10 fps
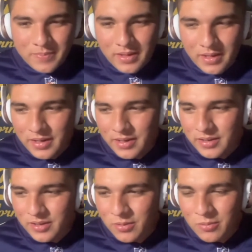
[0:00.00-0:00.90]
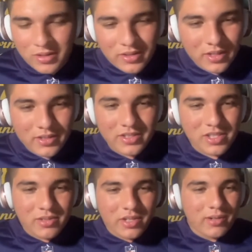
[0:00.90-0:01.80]
And leads to
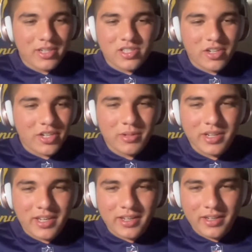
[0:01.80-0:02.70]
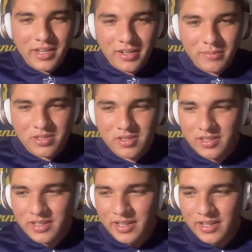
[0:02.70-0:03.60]
another. I started getting camps,
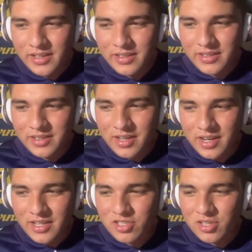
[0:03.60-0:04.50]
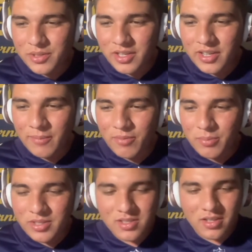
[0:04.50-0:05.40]
and I started building a name.
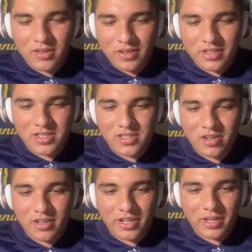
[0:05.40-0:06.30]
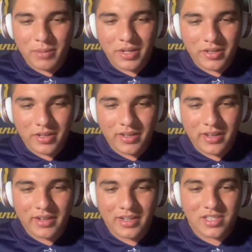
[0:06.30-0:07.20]
I started getting better, and
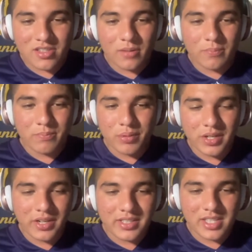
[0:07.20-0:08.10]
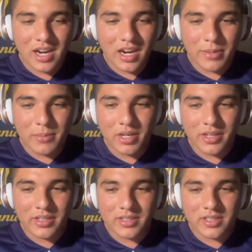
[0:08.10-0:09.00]
I started putting in time and
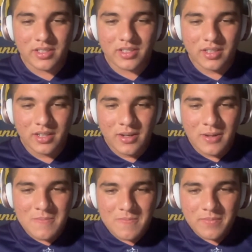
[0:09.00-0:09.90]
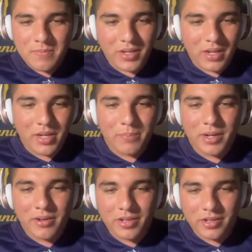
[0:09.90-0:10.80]
money into becoming a better
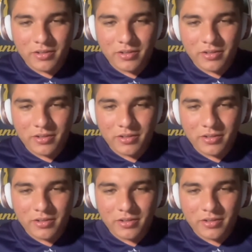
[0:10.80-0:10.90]
player.